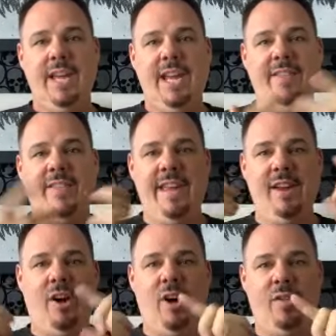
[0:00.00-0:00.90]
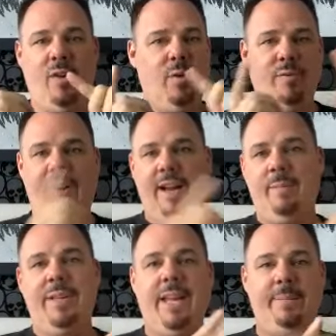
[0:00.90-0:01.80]
and they all, the whole
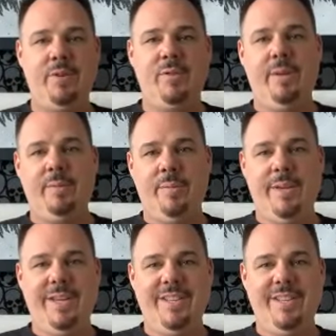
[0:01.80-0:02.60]
family came to train with me,